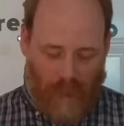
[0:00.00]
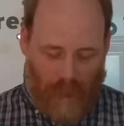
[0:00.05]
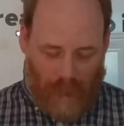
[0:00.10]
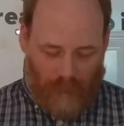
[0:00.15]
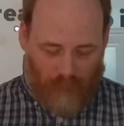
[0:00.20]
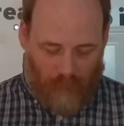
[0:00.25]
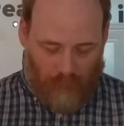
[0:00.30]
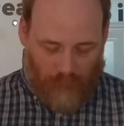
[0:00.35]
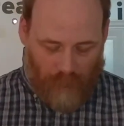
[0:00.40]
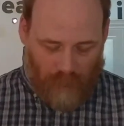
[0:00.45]

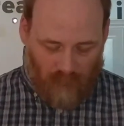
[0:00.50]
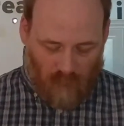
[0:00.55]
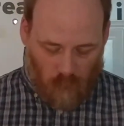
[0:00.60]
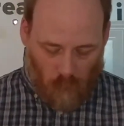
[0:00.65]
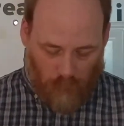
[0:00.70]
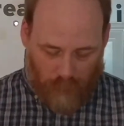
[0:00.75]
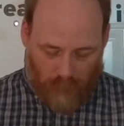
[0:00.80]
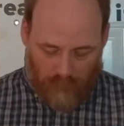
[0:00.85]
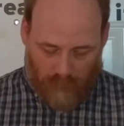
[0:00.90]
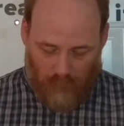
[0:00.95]
And the last
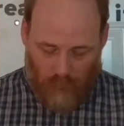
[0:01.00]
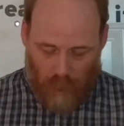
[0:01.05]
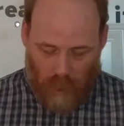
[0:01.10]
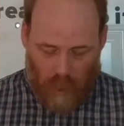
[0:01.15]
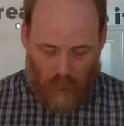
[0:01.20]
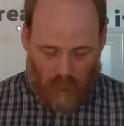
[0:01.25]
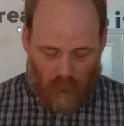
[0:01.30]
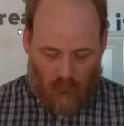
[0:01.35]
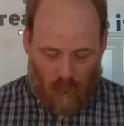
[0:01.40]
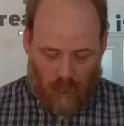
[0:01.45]
one is
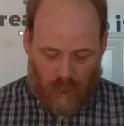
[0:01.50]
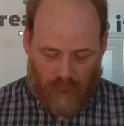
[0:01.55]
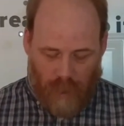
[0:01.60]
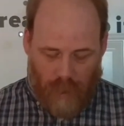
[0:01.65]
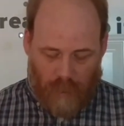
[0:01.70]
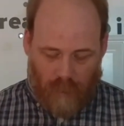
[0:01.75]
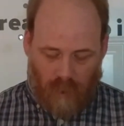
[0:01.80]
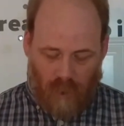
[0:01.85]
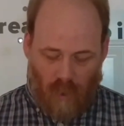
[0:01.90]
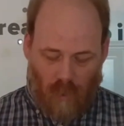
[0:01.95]
you
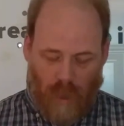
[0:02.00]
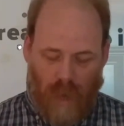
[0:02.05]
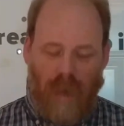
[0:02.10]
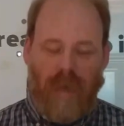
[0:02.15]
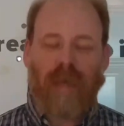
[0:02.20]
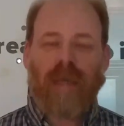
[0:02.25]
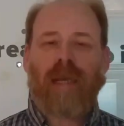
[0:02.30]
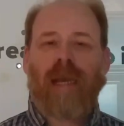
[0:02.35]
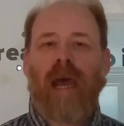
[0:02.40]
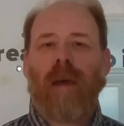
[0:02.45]
can't do
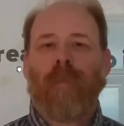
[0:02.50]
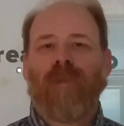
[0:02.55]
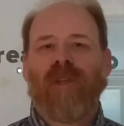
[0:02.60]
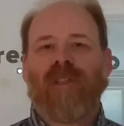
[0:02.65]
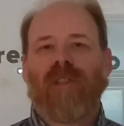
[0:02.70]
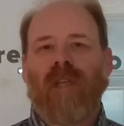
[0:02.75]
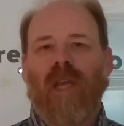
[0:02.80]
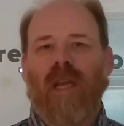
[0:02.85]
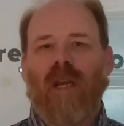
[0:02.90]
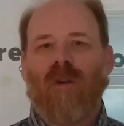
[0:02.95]
any
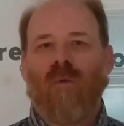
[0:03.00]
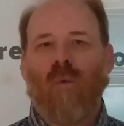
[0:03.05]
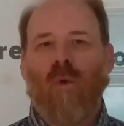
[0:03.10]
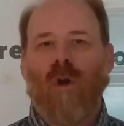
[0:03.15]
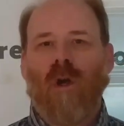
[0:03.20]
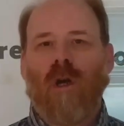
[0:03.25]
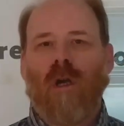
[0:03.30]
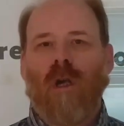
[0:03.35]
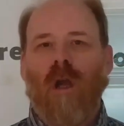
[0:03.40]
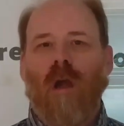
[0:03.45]
compensated
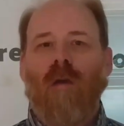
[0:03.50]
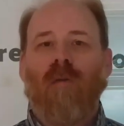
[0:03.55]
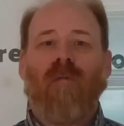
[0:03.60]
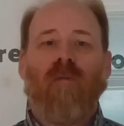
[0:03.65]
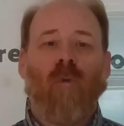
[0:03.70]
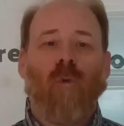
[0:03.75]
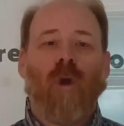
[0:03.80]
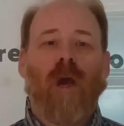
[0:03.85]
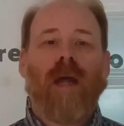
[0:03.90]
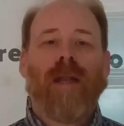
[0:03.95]
work
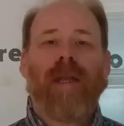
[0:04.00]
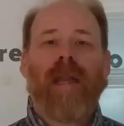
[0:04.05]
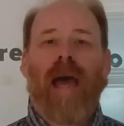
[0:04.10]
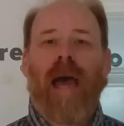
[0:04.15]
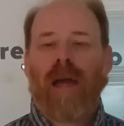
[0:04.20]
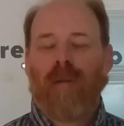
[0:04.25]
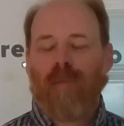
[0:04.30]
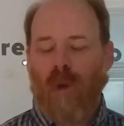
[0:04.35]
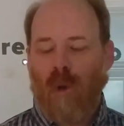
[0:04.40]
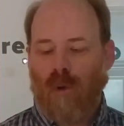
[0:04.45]
for a
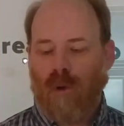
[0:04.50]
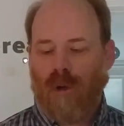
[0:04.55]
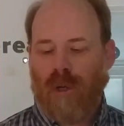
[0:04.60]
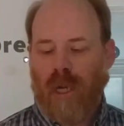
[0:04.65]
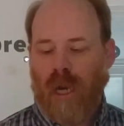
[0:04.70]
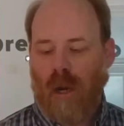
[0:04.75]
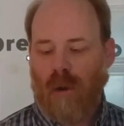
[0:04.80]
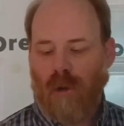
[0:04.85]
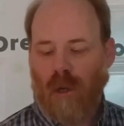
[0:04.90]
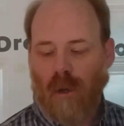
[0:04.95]
non motor
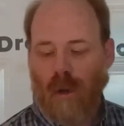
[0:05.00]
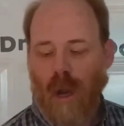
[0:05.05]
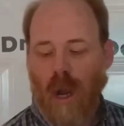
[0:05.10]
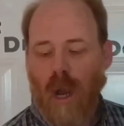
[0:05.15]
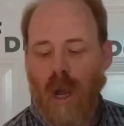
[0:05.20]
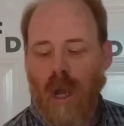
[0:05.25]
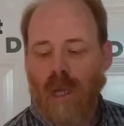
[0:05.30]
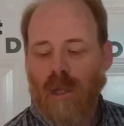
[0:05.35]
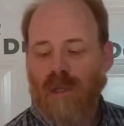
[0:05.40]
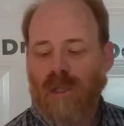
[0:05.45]
carrier.
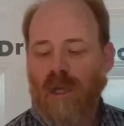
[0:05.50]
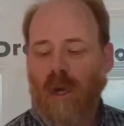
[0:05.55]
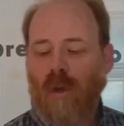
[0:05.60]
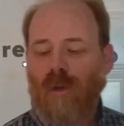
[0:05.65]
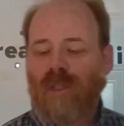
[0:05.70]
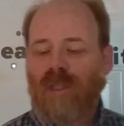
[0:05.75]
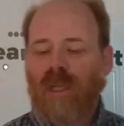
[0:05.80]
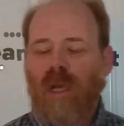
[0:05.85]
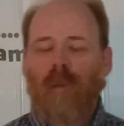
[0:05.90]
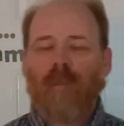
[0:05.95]

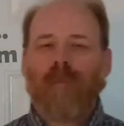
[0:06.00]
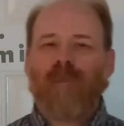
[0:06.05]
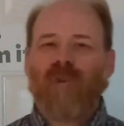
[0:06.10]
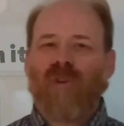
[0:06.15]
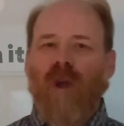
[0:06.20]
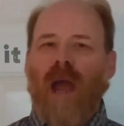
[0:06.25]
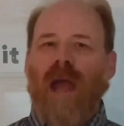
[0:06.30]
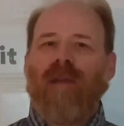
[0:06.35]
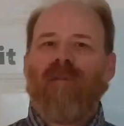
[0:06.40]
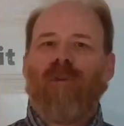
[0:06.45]
So some
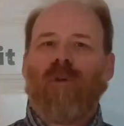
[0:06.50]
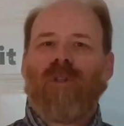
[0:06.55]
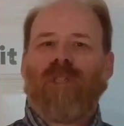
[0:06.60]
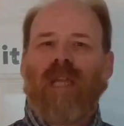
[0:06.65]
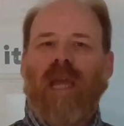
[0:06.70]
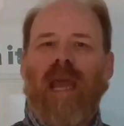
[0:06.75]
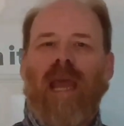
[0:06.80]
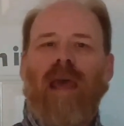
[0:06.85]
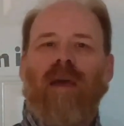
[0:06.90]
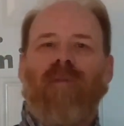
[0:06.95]

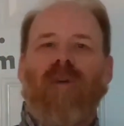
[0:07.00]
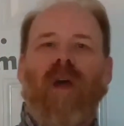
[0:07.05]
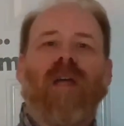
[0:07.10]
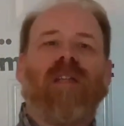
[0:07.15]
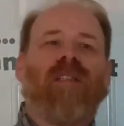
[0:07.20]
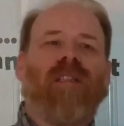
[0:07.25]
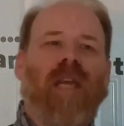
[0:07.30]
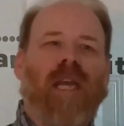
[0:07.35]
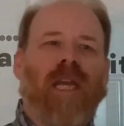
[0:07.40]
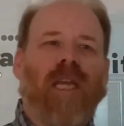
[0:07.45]
drivers have
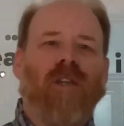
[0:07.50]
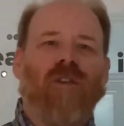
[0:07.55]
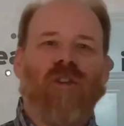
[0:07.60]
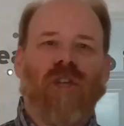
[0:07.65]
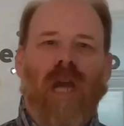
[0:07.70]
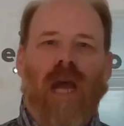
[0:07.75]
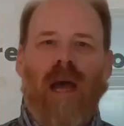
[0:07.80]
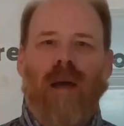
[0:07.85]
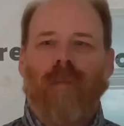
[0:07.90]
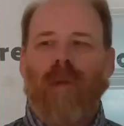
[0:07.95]
a second
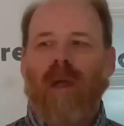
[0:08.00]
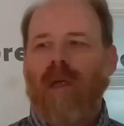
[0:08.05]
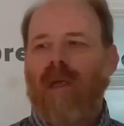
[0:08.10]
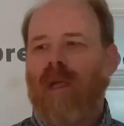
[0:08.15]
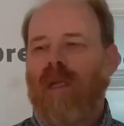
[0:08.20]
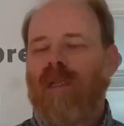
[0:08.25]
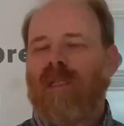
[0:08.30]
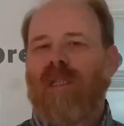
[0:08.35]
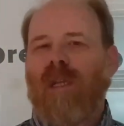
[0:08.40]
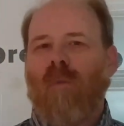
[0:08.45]
job
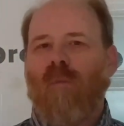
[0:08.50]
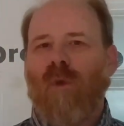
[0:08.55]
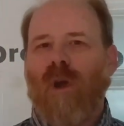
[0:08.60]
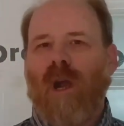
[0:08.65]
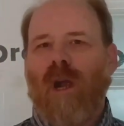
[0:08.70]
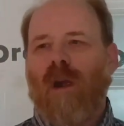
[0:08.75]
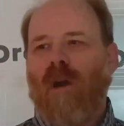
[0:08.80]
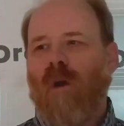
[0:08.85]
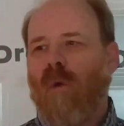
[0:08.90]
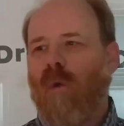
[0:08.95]

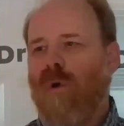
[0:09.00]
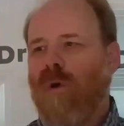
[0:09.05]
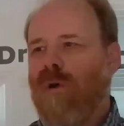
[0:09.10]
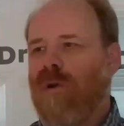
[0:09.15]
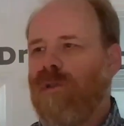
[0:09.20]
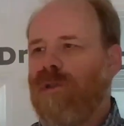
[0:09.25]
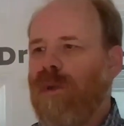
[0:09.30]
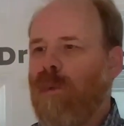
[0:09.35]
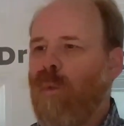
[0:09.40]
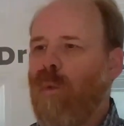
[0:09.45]
somewhere
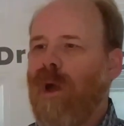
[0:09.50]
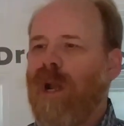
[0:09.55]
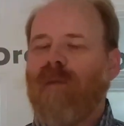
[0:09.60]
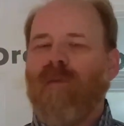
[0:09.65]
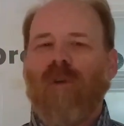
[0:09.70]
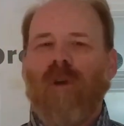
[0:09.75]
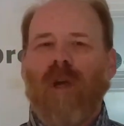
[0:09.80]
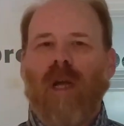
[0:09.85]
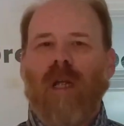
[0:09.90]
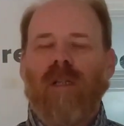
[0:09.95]
or
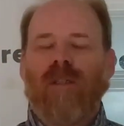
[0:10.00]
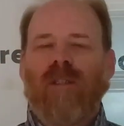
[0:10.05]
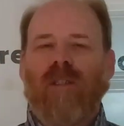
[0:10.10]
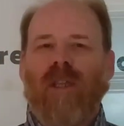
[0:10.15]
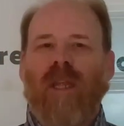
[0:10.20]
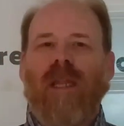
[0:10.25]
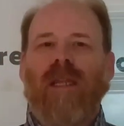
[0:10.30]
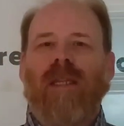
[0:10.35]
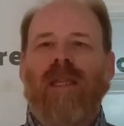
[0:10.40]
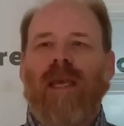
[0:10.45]
whatever else
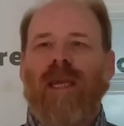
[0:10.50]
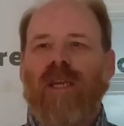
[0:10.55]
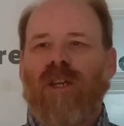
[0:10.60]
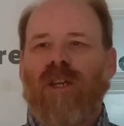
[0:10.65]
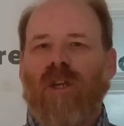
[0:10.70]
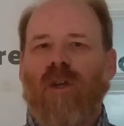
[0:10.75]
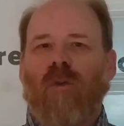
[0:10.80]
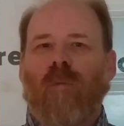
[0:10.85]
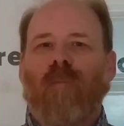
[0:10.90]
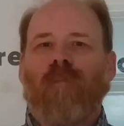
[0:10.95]
that
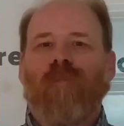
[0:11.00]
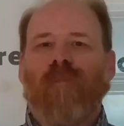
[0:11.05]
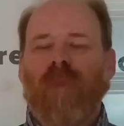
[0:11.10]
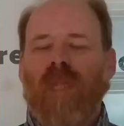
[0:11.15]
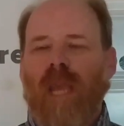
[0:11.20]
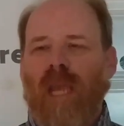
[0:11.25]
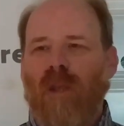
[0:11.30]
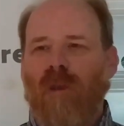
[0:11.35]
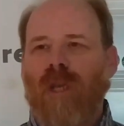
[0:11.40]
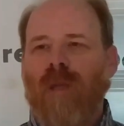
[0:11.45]
do
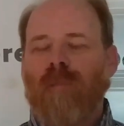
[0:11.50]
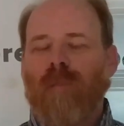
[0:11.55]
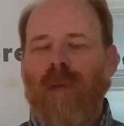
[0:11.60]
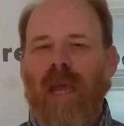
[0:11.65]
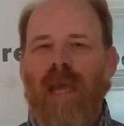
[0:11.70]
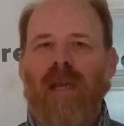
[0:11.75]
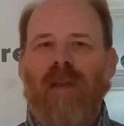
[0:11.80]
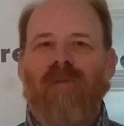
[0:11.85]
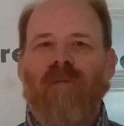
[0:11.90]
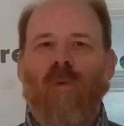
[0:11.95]
that you get
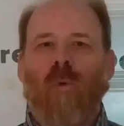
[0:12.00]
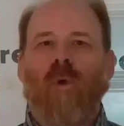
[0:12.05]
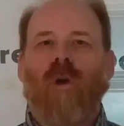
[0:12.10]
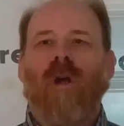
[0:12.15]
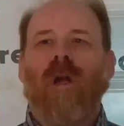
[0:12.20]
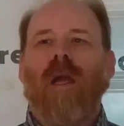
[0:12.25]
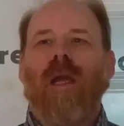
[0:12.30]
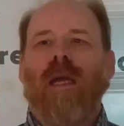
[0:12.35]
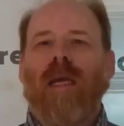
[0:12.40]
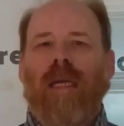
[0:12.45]
paid
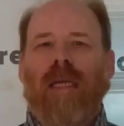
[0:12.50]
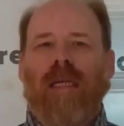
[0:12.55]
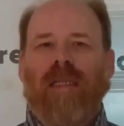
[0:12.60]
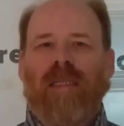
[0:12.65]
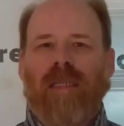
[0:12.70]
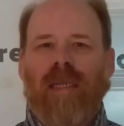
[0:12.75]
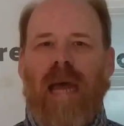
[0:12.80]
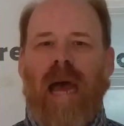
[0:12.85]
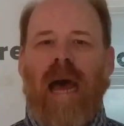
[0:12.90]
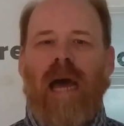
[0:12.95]
for
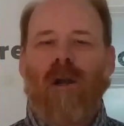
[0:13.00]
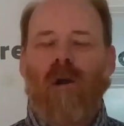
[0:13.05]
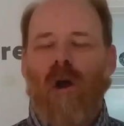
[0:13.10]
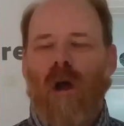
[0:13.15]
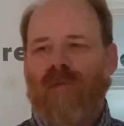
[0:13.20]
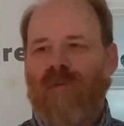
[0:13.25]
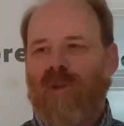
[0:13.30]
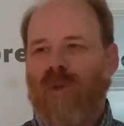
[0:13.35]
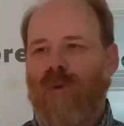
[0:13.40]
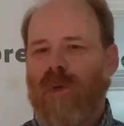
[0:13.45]
is not
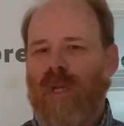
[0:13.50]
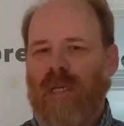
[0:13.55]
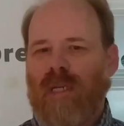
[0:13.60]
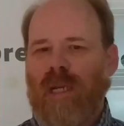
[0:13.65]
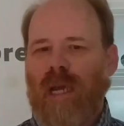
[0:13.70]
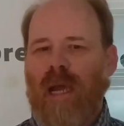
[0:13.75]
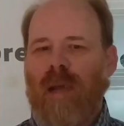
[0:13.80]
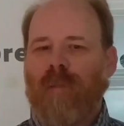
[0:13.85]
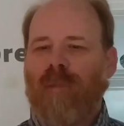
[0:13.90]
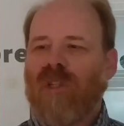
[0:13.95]
off duty
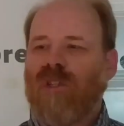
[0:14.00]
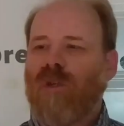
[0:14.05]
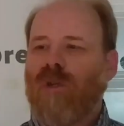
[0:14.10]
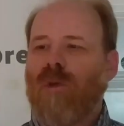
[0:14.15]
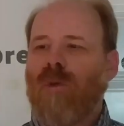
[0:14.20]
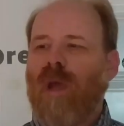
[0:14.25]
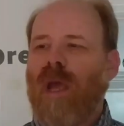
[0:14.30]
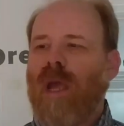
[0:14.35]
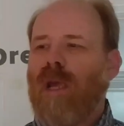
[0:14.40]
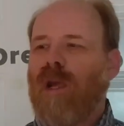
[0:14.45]
time. So
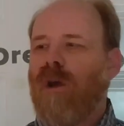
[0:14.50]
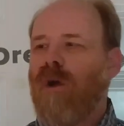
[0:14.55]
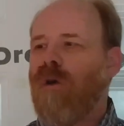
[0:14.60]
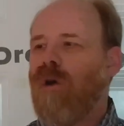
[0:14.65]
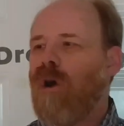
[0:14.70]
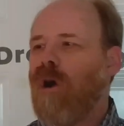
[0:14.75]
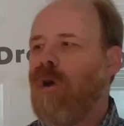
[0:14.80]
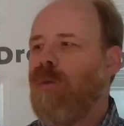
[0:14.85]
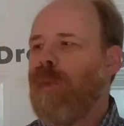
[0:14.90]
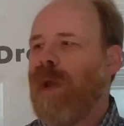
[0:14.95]
you go
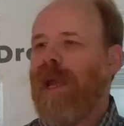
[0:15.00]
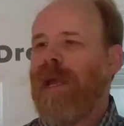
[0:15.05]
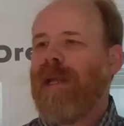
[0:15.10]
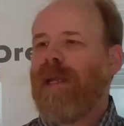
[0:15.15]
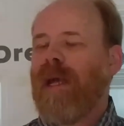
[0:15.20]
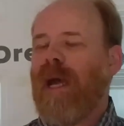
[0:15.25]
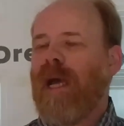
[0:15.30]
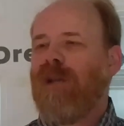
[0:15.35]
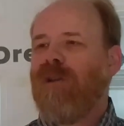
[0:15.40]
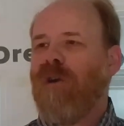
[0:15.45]
home
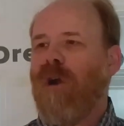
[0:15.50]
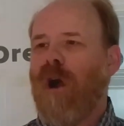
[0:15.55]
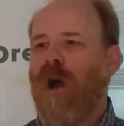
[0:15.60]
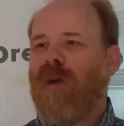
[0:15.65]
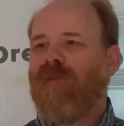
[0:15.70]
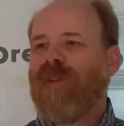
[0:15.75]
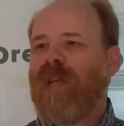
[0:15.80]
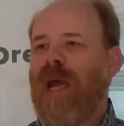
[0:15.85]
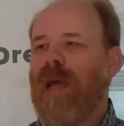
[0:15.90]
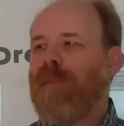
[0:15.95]
and on your
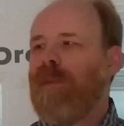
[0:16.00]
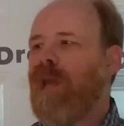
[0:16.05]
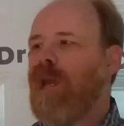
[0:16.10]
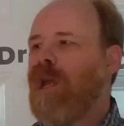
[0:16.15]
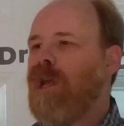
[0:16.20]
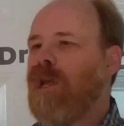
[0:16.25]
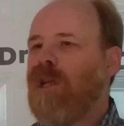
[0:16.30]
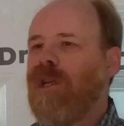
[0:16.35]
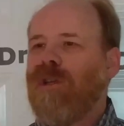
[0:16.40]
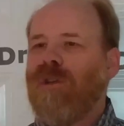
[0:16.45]
off time,
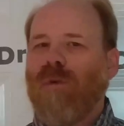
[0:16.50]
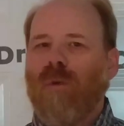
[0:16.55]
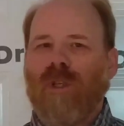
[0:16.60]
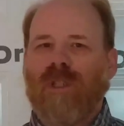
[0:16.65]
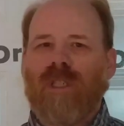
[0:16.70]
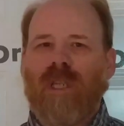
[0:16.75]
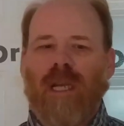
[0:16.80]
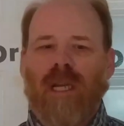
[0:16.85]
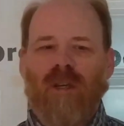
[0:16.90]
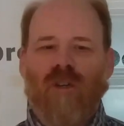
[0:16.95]
you do a
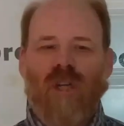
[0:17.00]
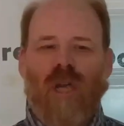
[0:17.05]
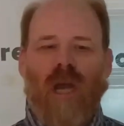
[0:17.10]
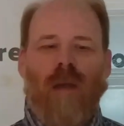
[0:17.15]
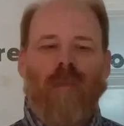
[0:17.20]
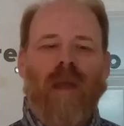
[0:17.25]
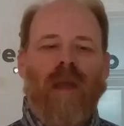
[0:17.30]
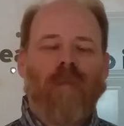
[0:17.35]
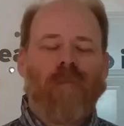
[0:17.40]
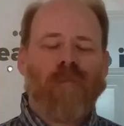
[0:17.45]
second
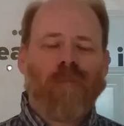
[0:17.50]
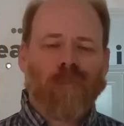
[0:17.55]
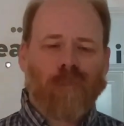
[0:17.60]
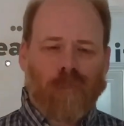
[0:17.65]
job.